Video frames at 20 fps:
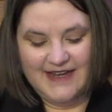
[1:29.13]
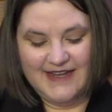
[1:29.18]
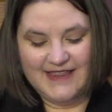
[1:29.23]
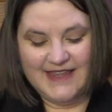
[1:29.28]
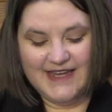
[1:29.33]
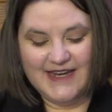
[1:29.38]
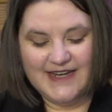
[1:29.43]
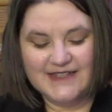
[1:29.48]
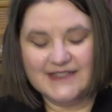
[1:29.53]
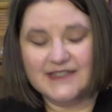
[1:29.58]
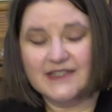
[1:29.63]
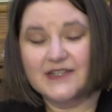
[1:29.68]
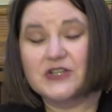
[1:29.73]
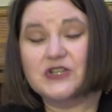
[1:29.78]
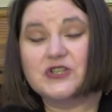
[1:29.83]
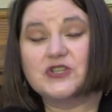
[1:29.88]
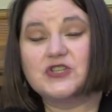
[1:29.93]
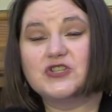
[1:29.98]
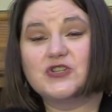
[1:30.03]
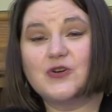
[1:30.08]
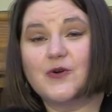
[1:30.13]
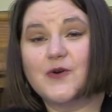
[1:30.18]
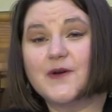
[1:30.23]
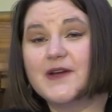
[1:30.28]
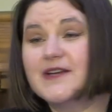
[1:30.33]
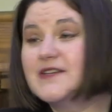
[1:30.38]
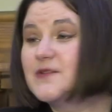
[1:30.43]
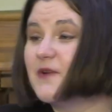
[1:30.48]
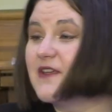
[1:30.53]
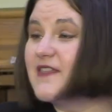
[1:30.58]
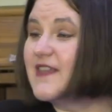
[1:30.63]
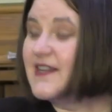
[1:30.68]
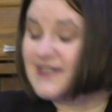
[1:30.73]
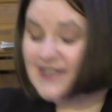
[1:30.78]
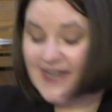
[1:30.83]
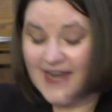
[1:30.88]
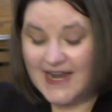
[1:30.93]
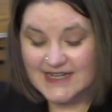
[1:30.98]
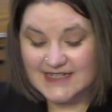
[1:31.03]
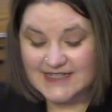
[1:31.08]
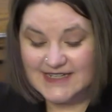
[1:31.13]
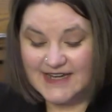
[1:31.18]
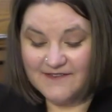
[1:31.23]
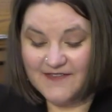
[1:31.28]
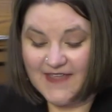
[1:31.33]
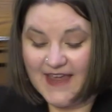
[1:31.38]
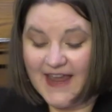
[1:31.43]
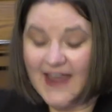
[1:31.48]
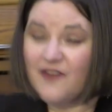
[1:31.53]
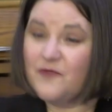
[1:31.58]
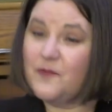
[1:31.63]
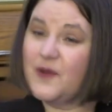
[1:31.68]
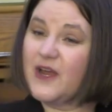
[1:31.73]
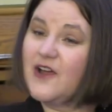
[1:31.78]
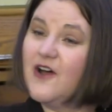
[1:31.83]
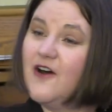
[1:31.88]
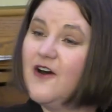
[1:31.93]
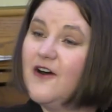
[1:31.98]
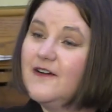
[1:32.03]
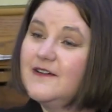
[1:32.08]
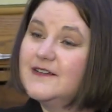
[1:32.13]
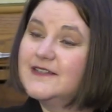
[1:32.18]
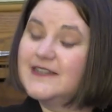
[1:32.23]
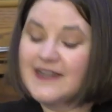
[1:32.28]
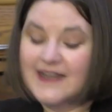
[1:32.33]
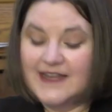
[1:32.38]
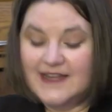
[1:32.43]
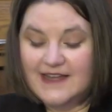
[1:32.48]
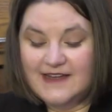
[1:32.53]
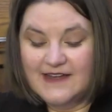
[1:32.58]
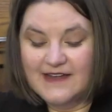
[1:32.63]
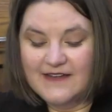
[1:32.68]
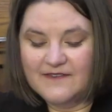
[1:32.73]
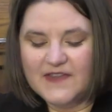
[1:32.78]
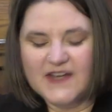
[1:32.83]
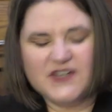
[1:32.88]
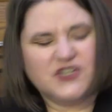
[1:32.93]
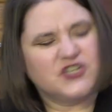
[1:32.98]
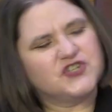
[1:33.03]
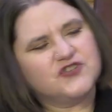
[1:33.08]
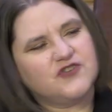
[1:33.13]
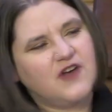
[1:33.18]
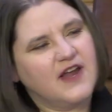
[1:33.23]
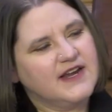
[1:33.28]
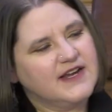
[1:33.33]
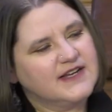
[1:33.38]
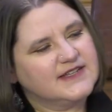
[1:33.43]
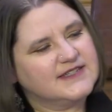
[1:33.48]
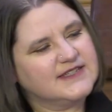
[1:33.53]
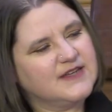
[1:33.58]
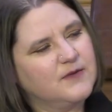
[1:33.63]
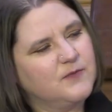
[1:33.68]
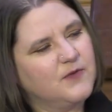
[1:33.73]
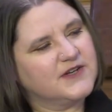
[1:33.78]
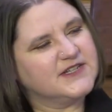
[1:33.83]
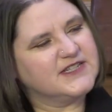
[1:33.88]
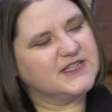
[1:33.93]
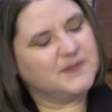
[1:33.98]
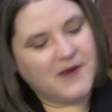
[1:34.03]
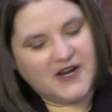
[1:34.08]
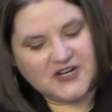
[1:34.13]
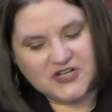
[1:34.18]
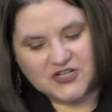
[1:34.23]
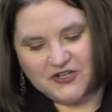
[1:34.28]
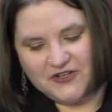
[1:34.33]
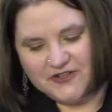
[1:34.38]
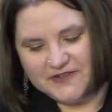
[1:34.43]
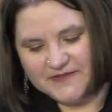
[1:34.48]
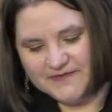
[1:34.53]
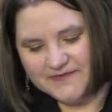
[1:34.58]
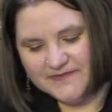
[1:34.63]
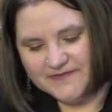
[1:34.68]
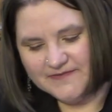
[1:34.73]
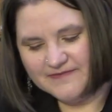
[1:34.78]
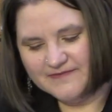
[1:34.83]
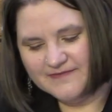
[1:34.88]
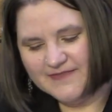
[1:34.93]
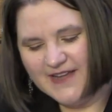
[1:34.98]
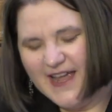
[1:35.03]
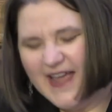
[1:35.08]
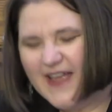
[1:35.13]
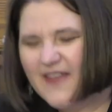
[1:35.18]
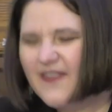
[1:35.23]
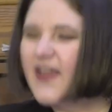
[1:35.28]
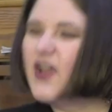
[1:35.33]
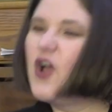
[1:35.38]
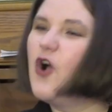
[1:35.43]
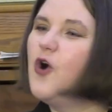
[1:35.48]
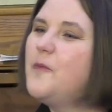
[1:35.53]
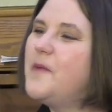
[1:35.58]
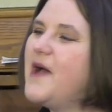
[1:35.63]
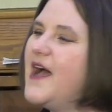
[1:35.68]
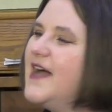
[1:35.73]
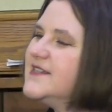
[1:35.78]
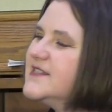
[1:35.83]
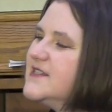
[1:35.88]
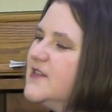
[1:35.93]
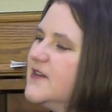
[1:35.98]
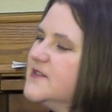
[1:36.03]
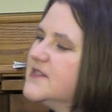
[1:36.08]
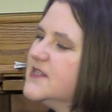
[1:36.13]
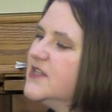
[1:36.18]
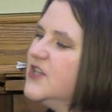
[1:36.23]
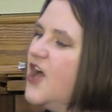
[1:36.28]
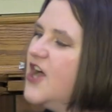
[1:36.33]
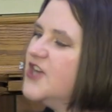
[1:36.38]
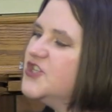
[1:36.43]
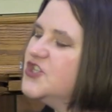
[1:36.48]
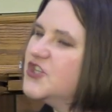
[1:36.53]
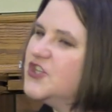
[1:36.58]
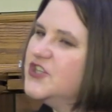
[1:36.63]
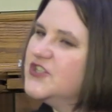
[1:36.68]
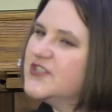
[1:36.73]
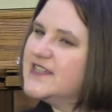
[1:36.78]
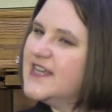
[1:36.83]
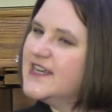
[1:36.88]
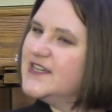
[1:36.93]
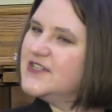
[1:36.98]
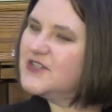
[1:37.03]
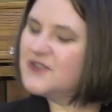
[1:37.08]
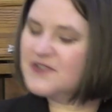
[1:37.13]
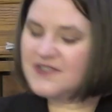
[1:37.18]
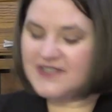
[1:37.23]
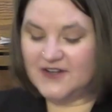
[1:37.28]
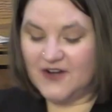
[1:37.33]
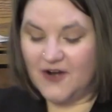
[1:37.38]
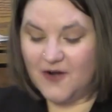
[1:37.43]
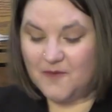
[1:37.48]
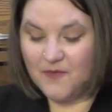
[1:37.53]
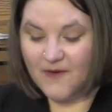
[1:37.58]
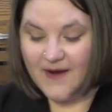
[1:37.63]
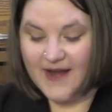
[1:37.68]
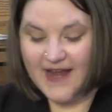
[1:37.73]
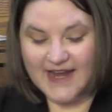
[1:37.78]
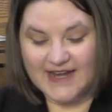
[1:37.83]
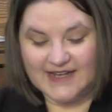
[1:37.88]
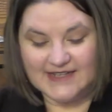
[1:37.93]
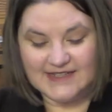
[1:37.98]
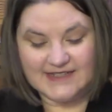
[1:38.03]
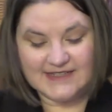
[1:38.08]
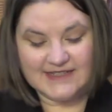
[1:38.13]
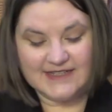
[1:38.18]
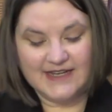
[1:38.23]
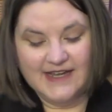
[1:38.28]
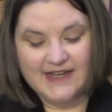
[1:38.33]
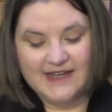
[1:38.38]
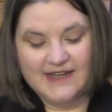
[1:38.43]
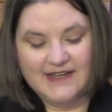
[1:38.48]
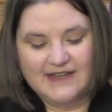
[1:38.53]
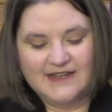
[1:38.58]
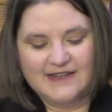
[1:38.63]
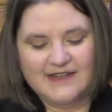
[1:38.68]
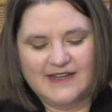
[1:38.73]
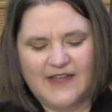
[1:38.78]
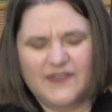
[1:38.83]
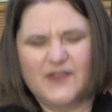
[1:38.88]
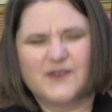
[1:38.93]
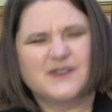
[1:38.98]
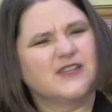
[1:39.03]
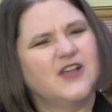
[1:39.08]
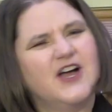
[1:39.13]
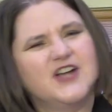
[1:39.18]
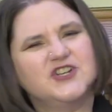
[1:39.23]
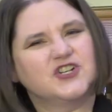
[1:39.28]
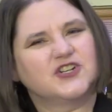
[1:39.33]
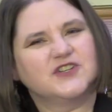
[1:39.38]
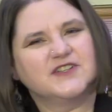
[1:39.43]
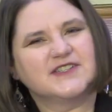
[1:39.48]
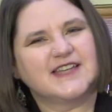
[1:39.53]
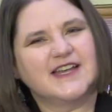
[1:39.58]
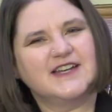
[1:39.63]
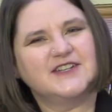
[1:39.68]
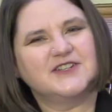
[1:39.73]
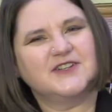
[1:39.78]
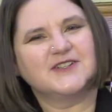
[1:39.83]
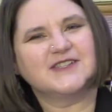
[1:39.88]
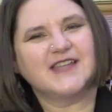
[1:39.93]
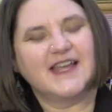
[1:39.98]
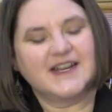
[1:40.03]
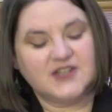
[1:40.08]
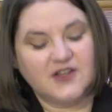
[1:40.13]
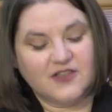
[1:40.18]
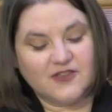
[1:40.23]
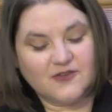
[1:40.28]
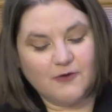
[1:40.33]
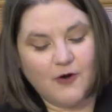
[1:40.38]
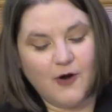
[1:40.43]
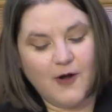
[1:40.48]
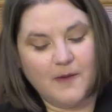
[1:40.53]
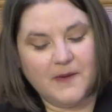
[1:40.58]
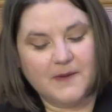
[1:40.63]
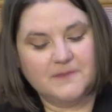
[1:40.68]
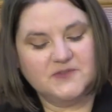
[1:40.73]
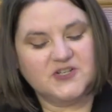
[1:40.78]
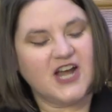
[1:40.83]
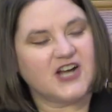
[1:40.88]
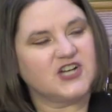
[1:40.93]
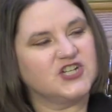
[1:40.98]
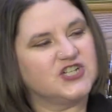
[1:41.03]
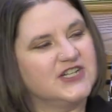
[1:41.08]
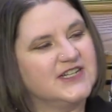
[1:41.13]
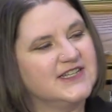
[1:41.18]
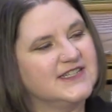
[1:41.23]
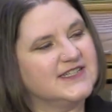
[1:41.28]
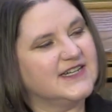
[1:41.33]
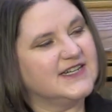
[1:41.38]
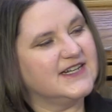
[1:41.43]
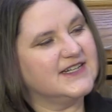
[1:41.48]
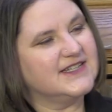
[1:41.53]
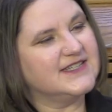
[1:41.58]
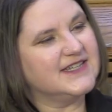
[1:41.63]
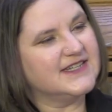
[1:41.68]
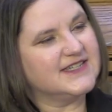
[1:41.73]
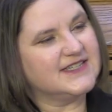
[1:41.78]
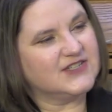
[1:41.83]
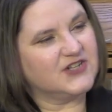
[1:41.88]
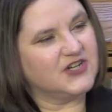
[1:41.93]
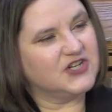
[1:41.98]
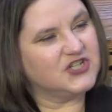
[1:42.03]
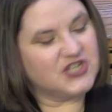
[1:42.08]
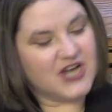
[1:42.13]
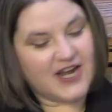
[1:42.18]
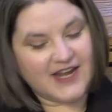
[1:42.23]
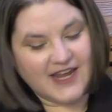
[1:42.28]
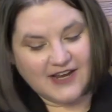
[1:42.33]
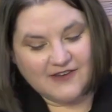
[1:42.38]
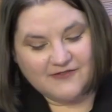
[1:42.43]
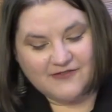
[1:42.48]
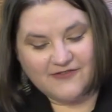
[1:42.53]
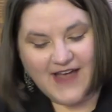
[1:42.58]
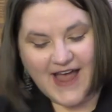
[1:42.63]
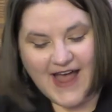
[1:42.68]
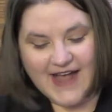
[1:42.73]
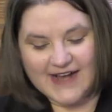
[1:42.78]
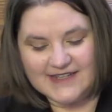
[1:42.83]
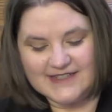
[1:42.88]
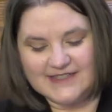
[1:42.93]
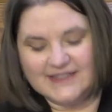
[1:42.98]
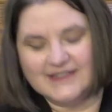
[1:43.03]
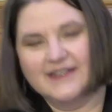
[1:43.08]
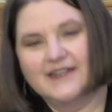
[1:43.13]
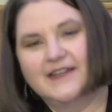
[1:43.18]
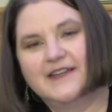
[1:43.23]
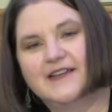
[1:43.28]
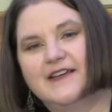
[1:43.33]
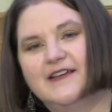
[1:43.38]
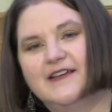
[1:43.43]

These stories with intent, as they have been called, they strike us somewhere special. They go past those logical centers in our brains, and those logical centers like to throw up objections and insist on checking facts.